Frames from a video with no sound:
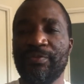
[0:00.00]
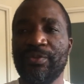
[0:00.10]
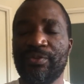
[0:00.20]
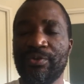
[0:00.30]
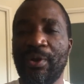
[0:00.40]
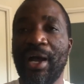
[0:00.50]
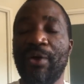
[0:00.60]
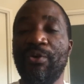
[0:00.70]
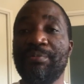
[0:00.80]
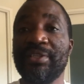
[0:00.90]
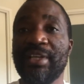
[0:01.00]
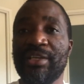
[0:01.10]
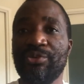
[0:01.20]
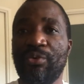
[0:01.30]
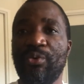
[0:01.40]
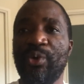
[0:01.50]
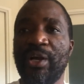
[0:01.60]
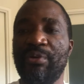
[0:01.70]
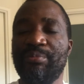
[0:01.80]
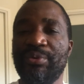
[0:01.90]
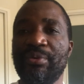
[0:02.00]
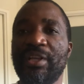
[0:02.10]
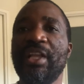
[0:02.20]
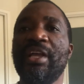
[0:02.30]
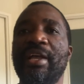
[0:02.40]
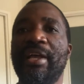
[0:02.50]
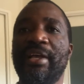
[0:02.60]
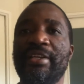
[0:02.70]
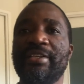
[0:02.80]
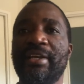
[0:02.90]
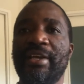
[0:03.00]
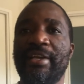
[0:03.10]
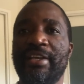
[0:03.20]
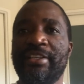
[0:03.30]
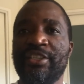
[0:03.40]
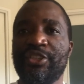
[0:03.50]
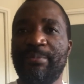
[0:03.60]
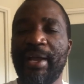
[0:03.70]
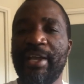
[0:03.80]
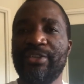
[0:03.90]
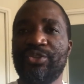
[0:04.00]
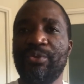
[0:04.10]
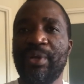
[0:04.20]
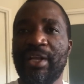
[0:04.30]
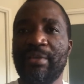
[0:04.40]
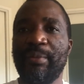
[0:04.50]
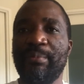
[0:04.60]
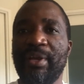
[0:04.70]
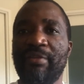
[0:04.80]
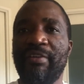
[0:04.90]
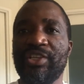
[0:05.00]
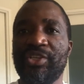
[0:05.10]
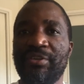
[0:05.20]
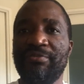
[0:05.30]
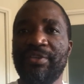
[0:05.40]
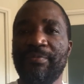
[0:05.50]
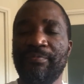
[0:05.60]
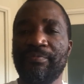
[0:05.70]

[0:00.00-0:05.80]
So I hope this article will help you, and it inspires you what other people have achieved.